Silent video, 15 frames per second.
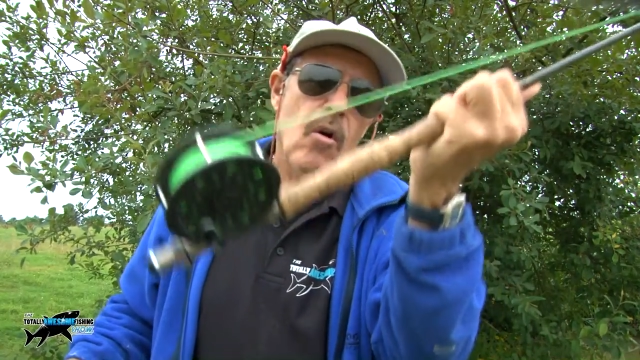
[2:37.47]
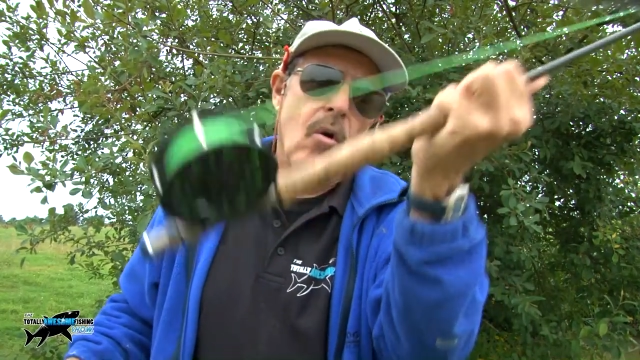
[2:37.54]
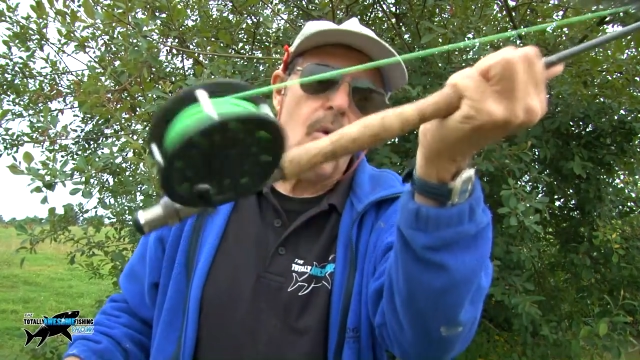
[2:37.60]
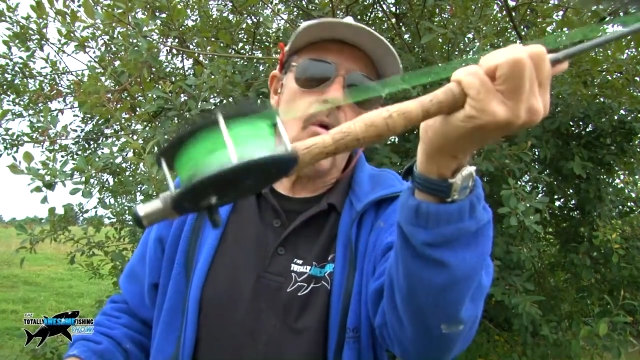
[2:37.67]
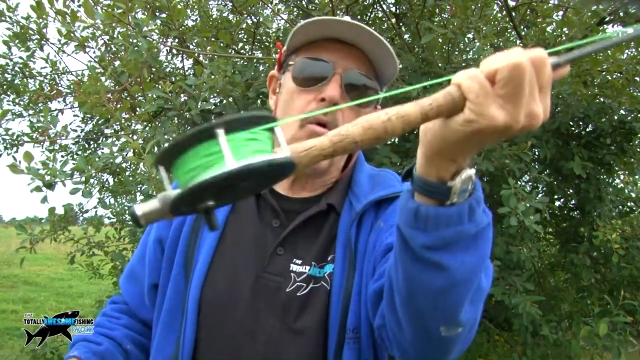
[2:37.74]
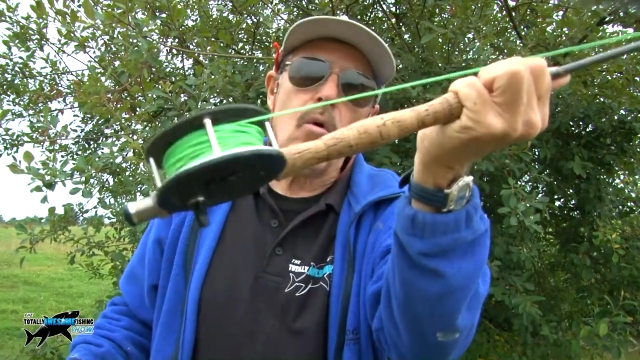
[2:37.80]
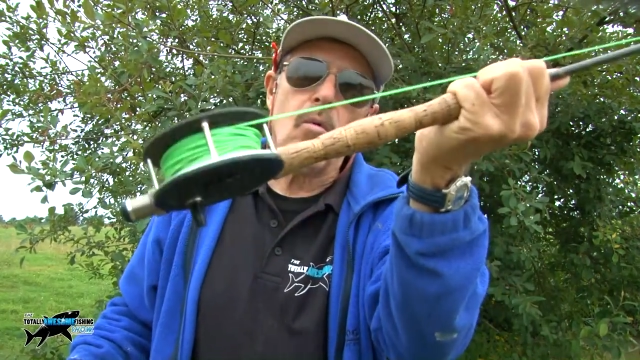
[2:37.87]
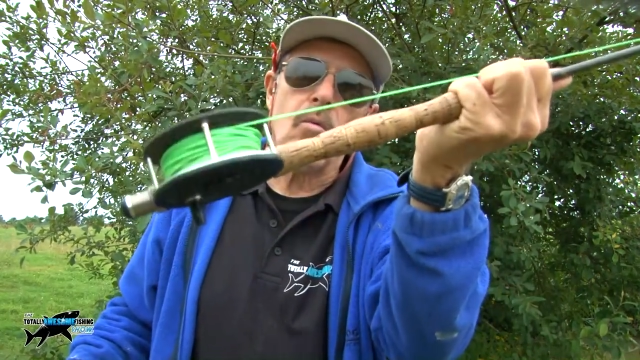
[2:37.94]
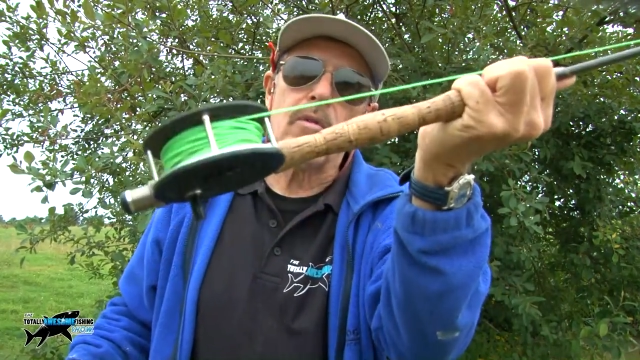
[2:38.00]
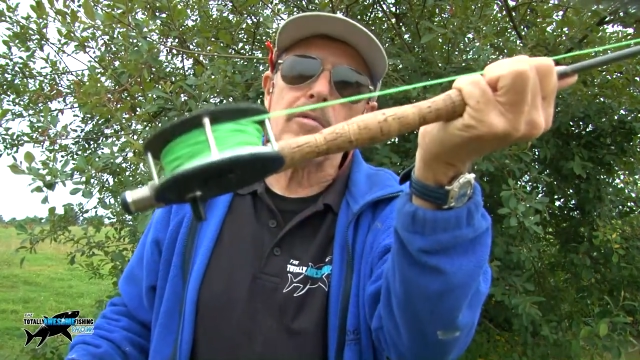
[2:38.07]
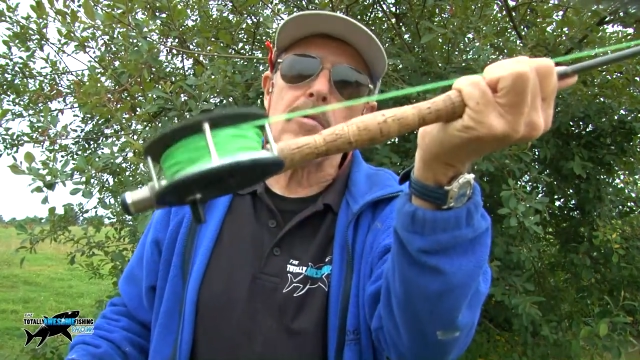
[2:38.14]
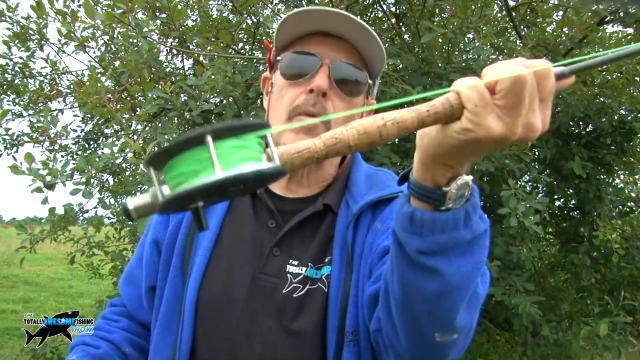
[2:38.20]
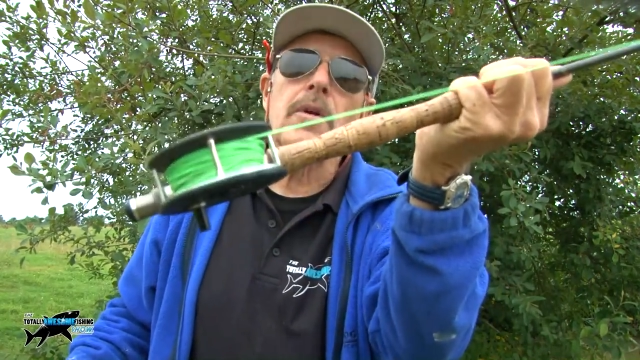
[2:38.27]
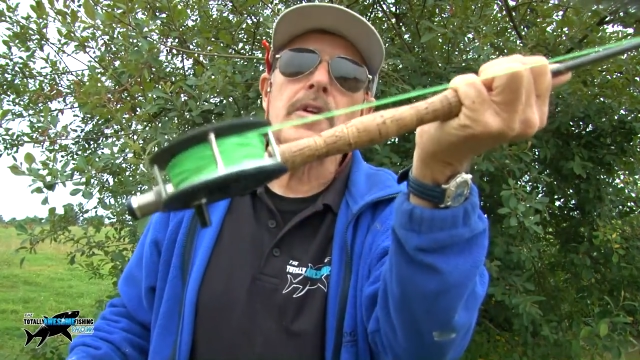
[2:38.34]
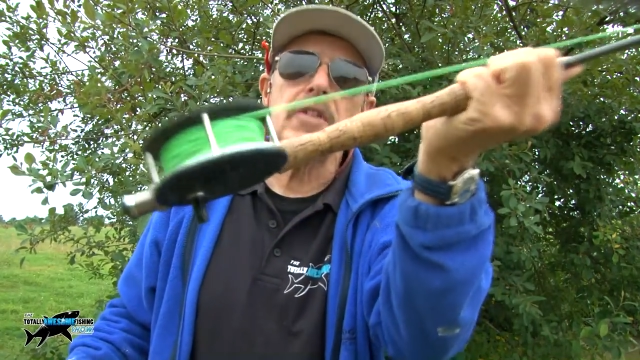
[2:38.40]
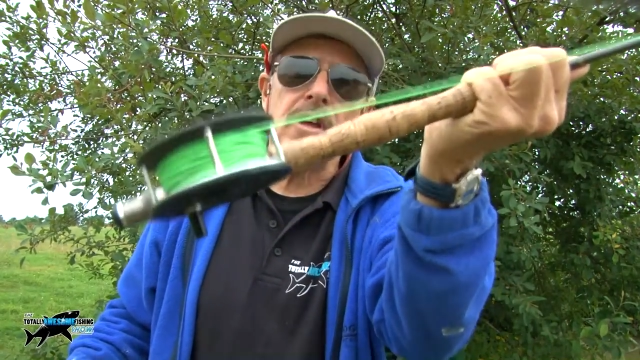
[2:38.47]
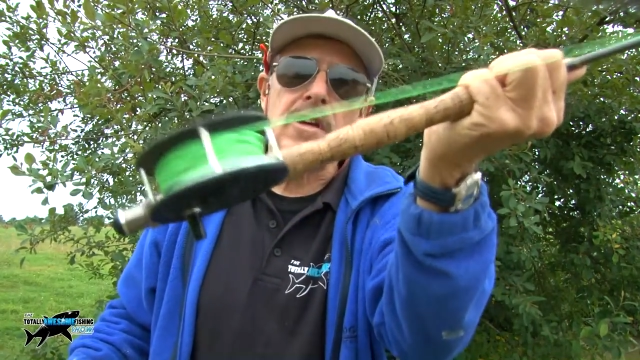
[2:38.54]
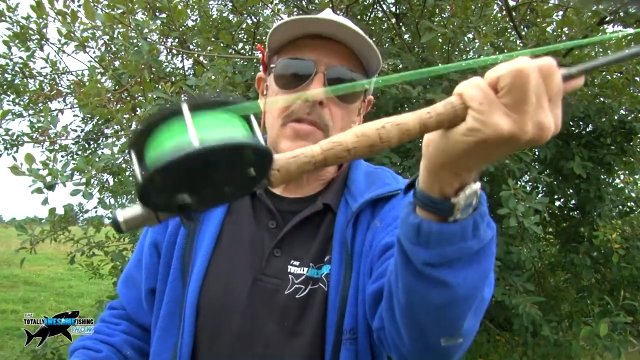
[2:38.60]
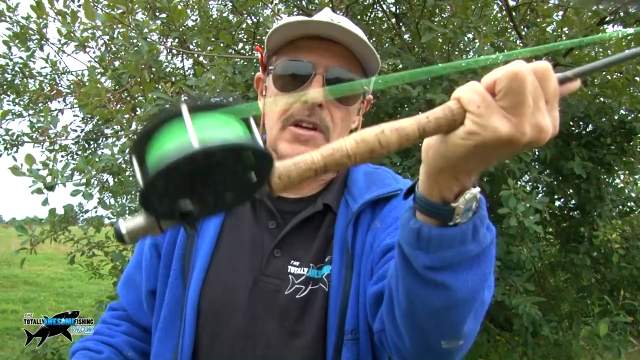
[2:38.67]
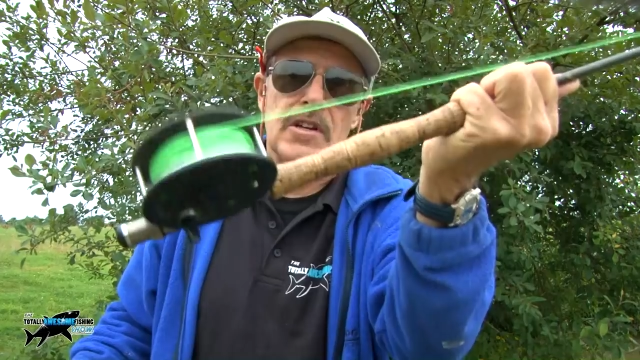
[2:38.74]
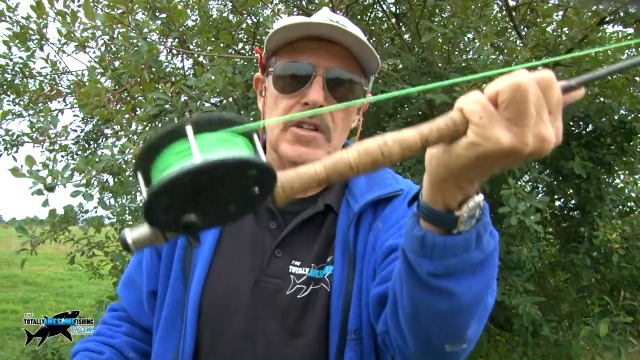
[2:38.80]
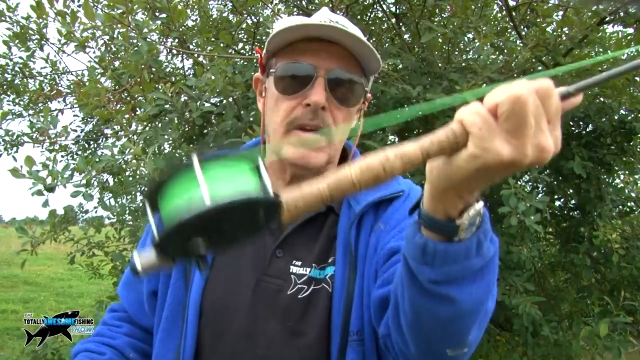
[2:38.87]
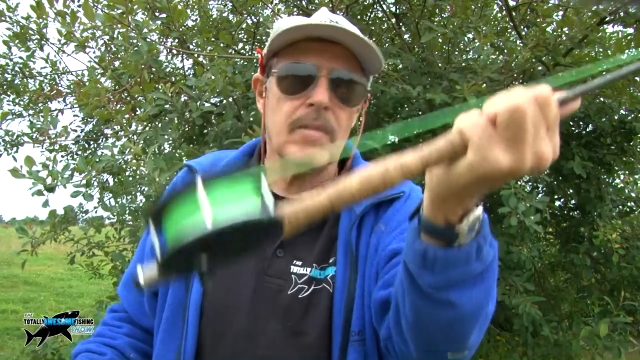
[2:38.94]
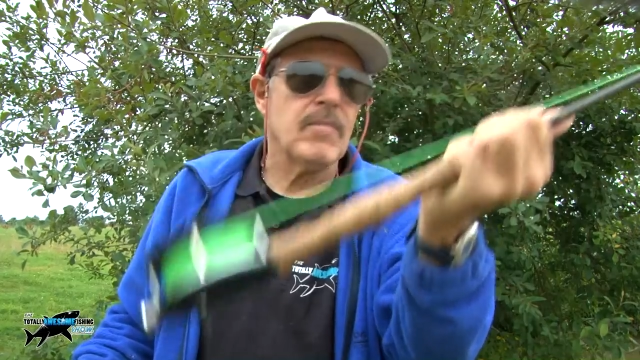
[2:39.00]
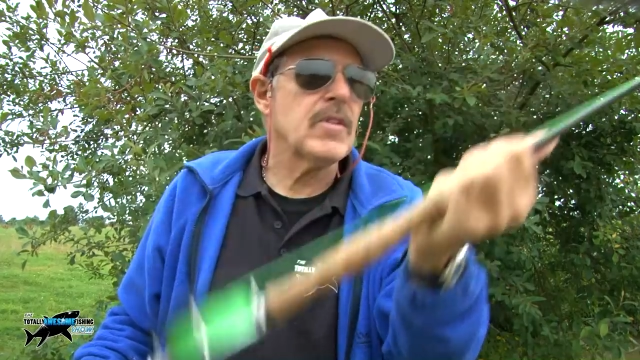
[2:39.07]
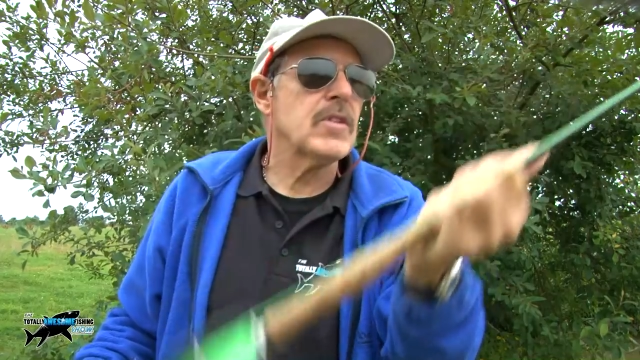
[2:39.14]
or whether I want to degrease it.